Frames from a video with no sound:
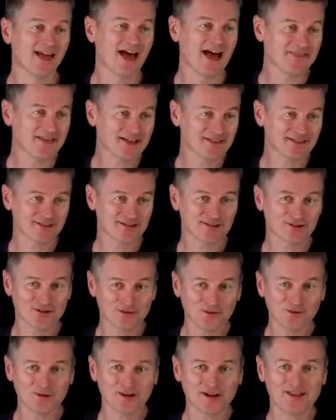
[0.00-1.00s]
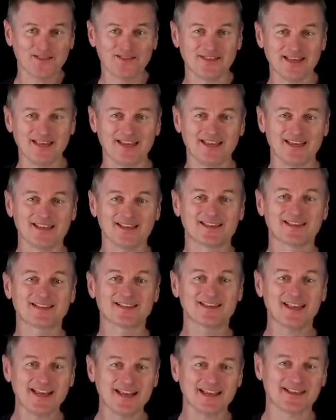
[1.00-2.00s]
and that's stored in the
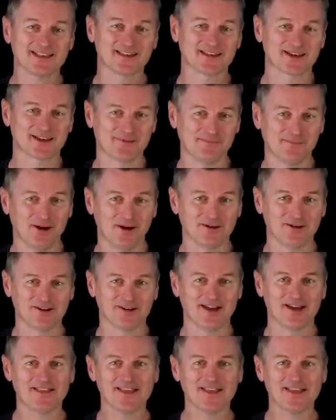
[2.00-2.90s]
state component.